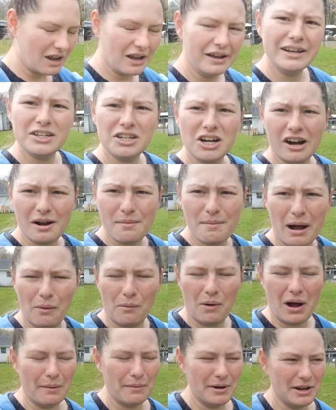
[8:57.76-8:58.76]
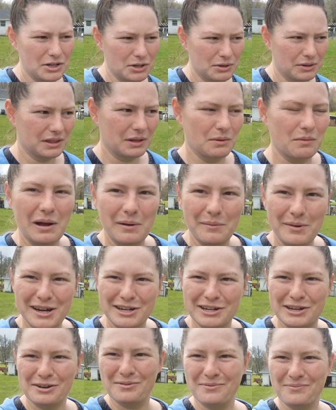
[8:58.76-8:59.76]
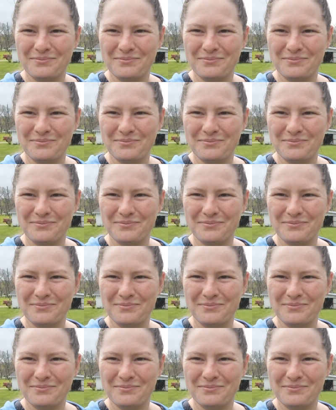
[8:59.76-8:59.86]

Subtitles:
and talk about why we do it the way we do.